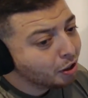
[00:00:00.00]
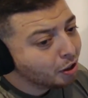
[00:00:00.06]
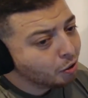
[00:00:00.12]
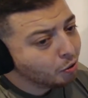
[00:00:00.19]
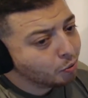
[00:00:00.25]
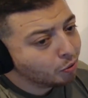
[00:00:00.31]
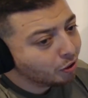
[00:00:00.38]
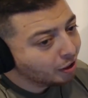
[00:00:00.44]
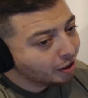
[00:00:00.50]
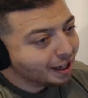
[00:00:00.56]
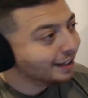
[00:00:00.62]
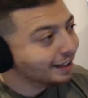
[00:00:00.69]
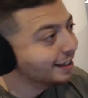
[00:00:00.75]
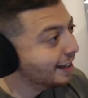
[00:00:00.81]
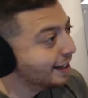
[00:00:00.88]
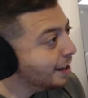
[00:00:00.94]
to
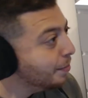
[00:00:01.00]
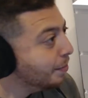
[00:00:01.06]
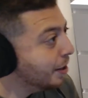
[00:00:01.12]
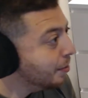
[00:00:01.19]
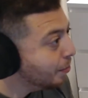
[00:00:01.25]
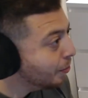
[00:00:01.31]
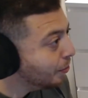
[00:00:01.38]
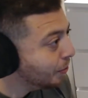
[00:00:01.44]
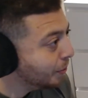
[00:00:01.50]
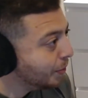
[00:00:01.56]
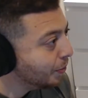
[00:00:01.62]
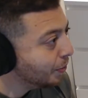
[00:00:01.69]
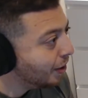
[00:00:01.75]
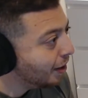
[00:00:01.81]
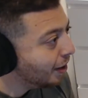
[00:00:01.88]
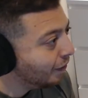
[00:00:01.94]
entertain people as
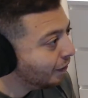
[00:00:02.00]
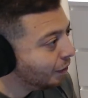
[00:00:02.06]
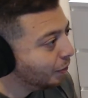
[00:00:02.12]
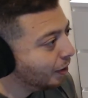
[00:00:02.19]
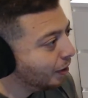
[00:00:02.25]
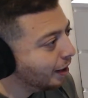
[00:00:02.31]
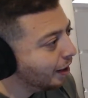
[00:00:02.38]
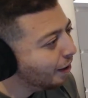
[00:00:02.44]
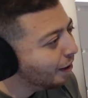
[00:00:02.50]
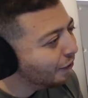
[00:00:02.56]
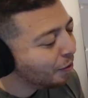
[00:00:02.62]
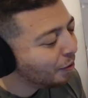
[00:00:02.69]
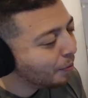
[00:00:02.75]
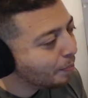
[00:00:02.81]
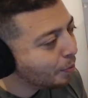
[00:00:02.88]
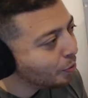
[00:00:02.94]
well. Like I feel like
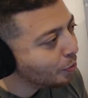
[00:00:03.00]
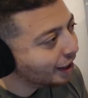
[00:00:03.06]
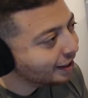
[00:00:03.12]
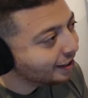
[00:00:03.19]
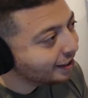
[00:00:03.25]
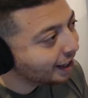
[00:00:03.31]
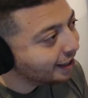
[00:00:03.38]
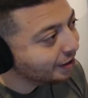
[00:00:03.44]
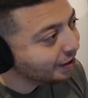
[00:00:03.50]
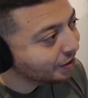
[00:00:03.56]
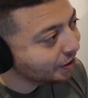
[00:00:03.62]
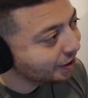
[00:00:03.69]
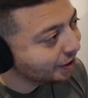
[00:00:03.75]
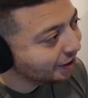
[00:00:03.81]
we're born entertainers.